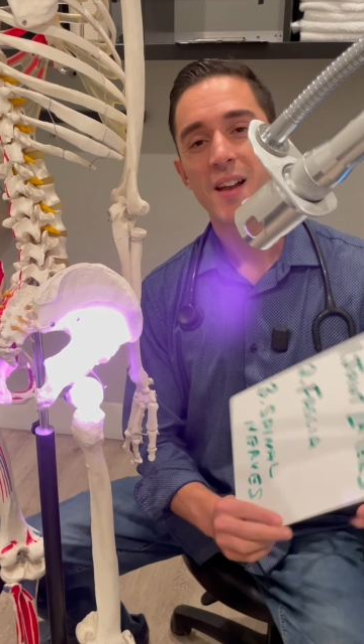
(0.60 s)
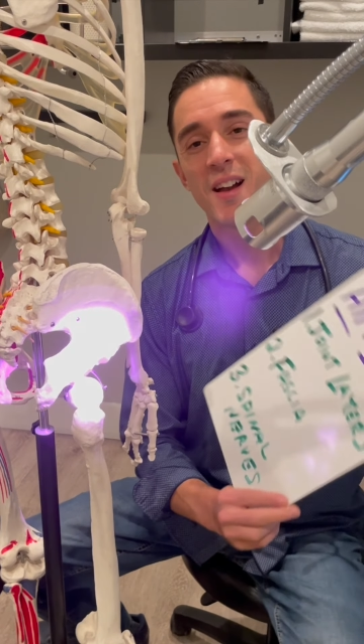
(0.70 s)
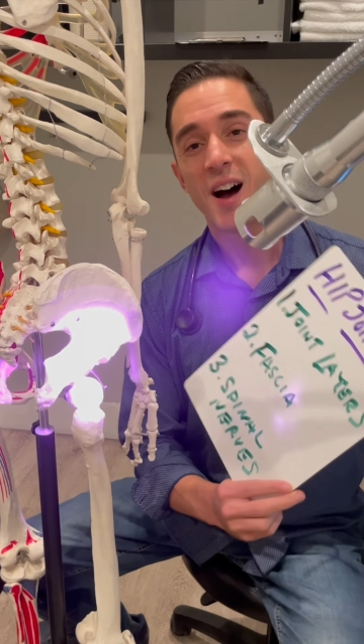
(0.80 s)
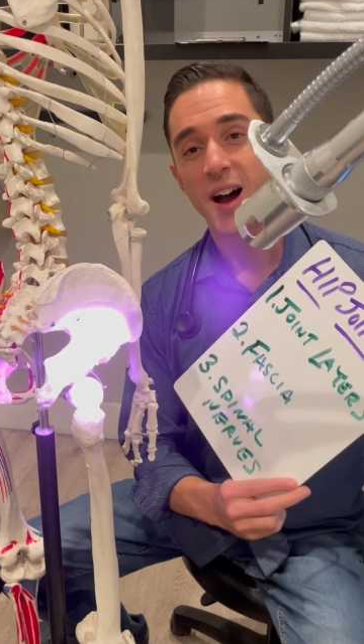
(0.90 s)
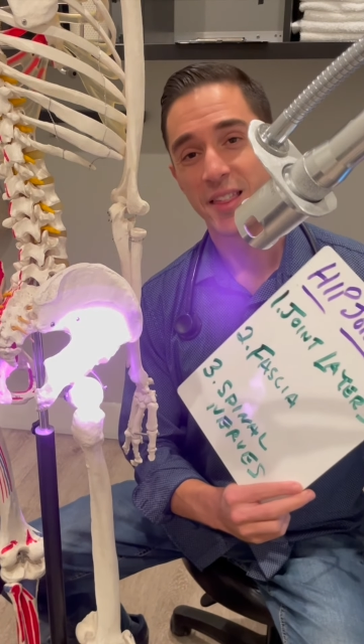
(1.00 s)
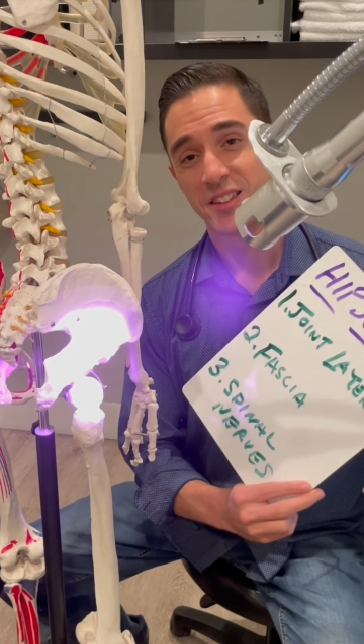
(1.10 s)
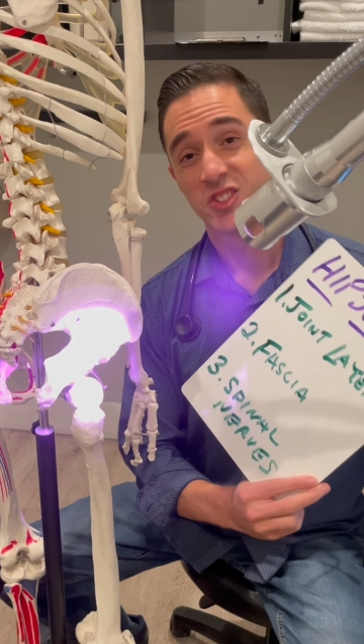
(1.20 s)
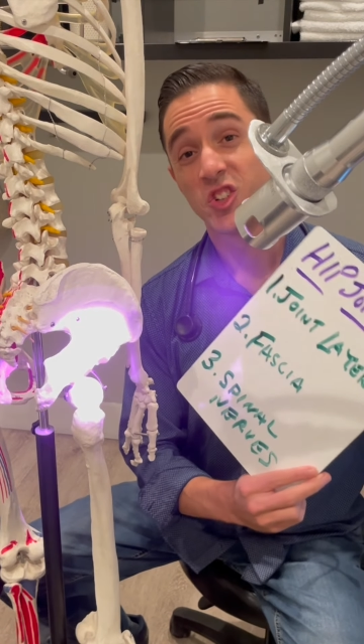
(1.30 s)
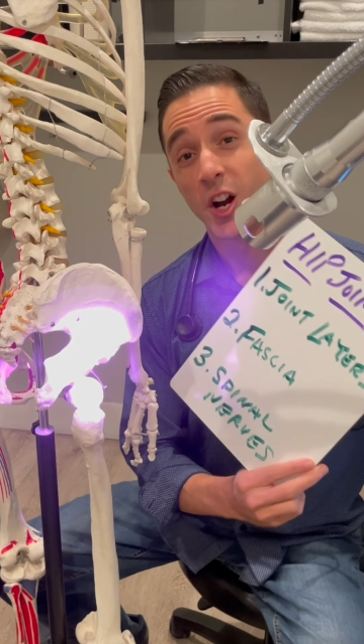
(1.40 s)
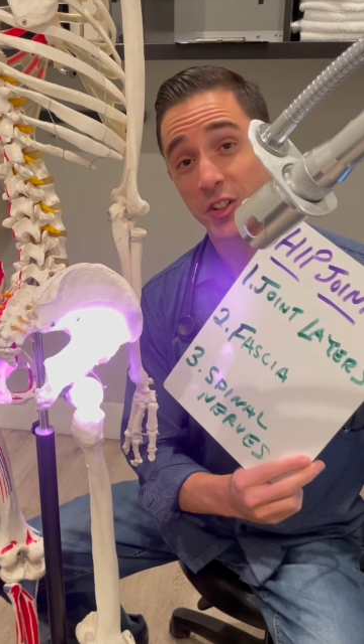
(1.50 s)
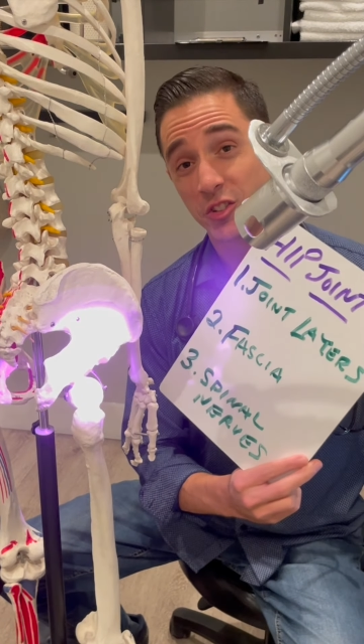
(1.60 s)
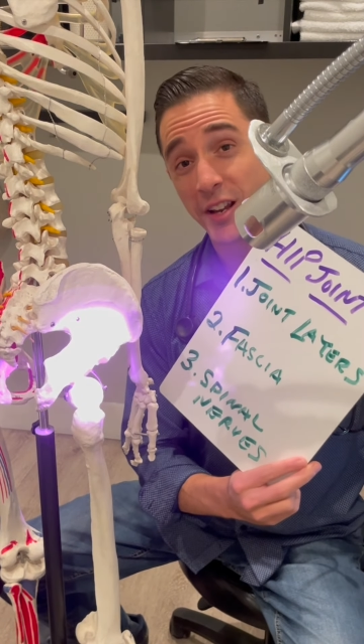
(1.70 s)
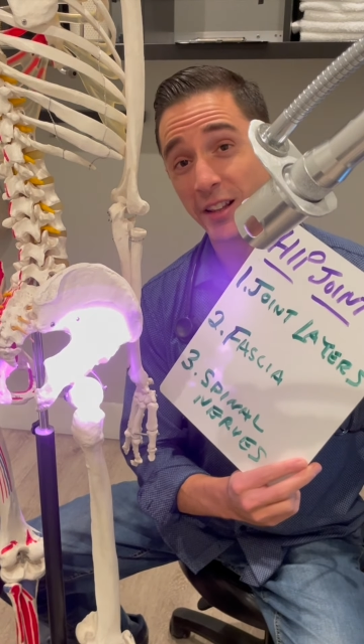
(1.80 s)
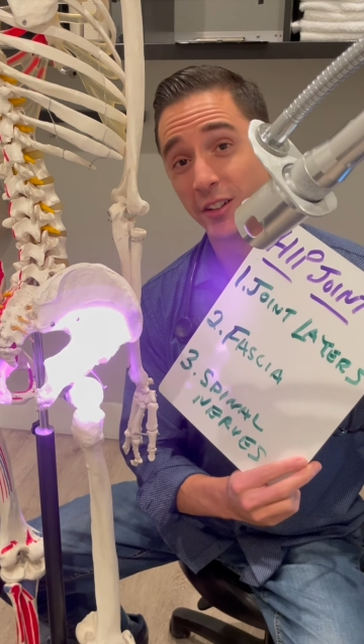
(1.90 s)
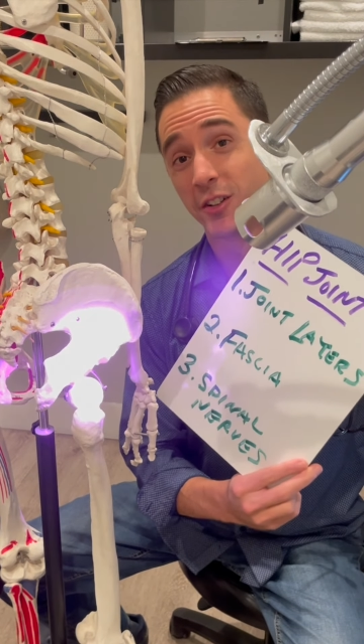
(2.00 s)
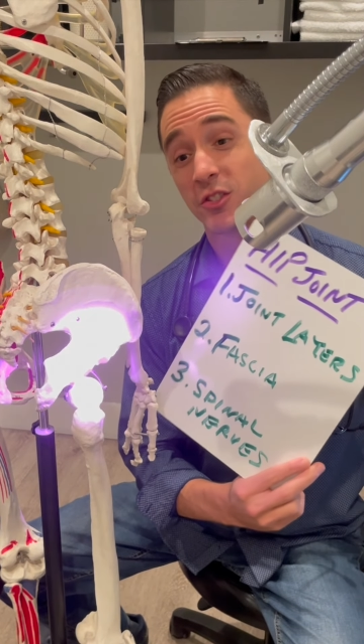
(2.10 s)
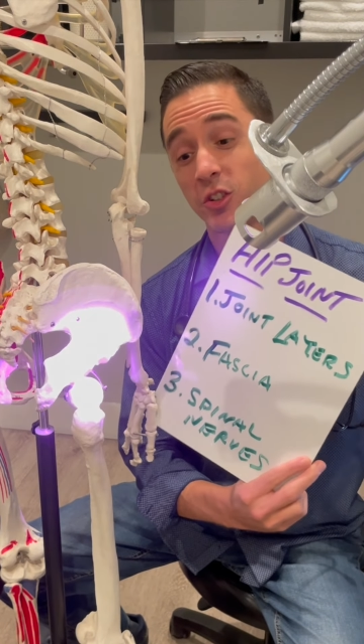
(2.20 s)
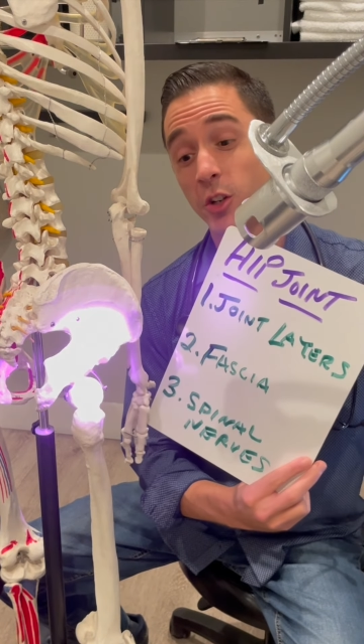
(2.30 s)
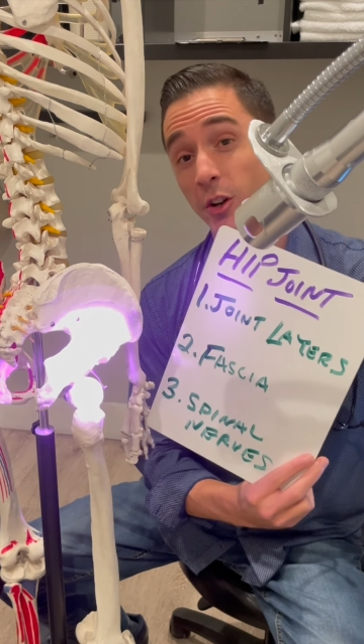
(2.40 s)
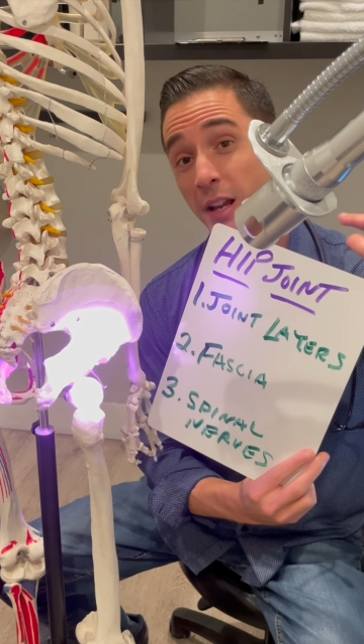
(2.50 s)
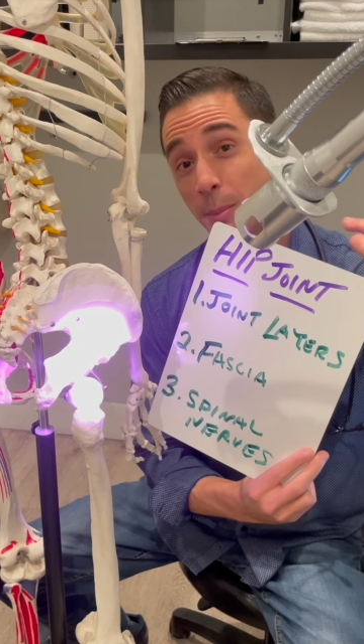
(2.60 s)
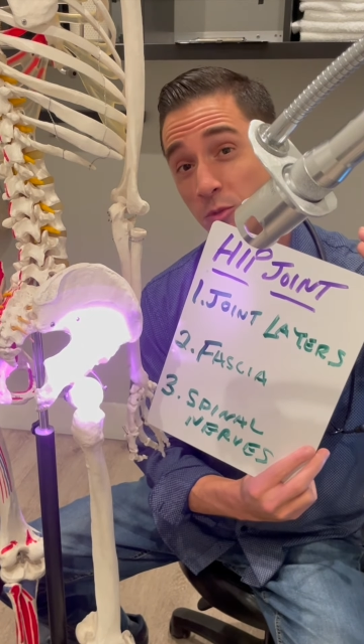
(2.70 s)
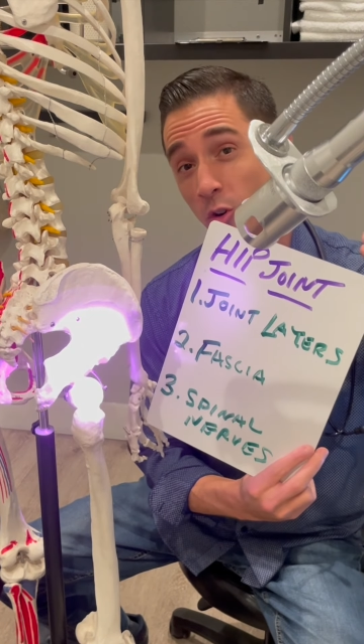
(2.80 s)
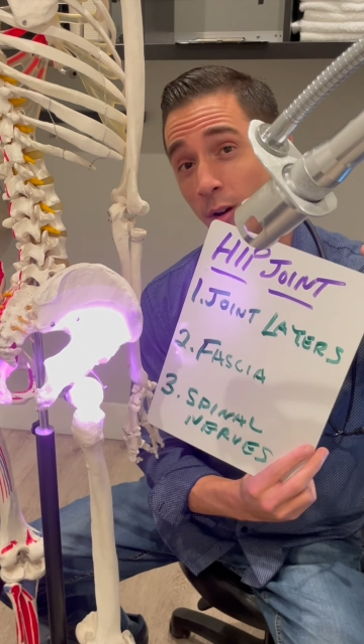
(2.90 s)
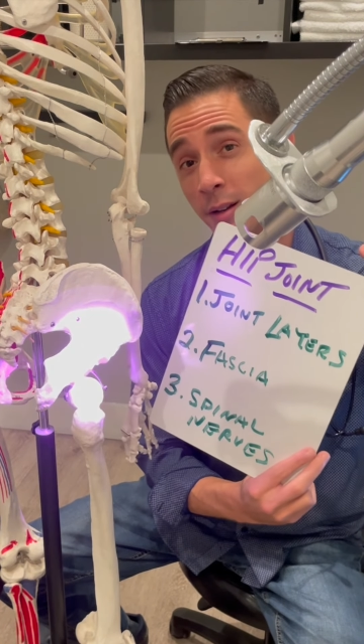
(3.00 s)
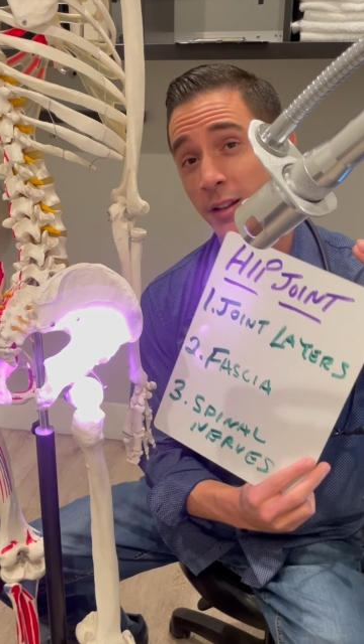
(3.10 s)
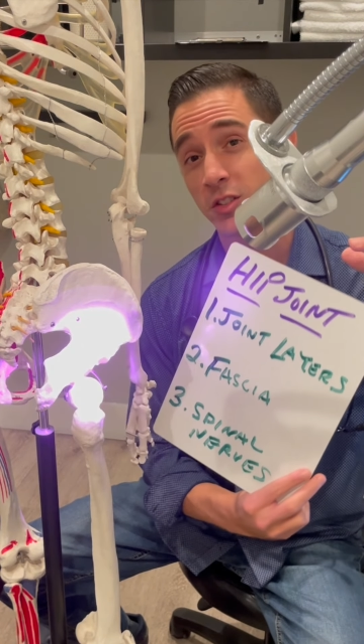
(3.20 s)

Hi, this is Dr. Taylor. So your hip joint